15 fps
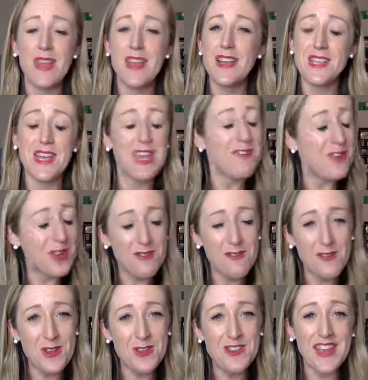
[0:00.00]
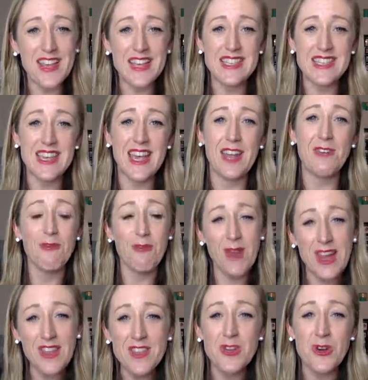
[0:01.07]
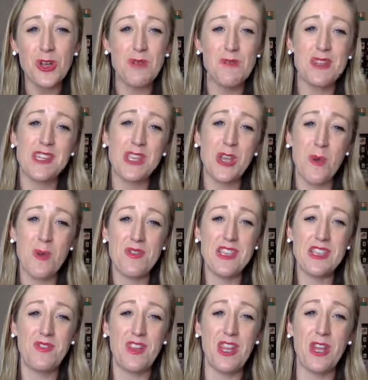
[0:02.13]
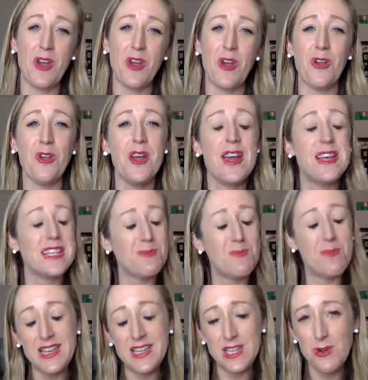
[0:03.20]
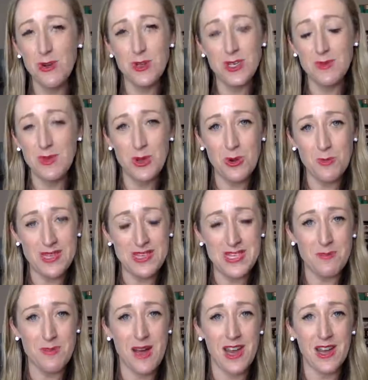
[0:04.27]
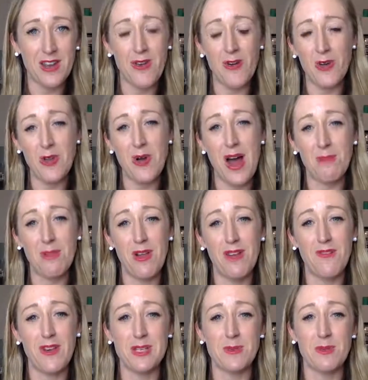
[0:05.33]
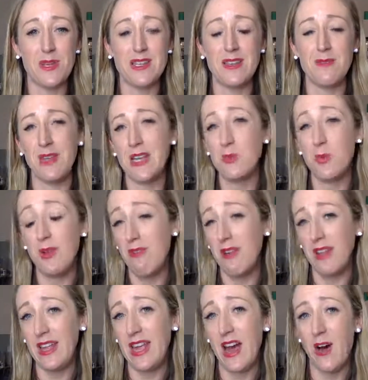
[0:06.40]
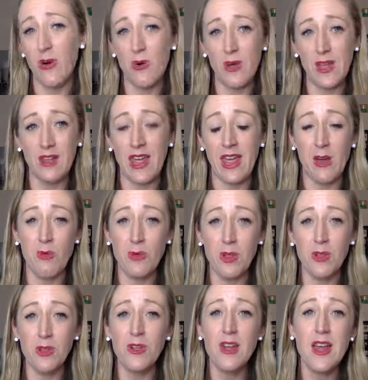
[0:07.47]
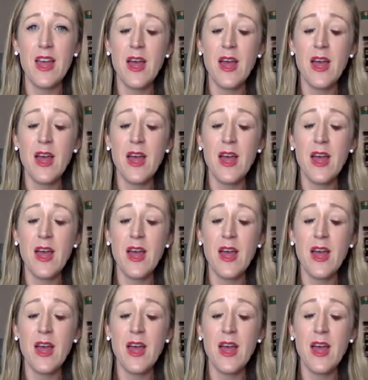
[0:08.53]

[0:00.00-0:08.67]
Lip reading: So if you're confused, like I said, read the documents that go with this video, speak to your business partner or your upline vice president, because we really are all here to help you.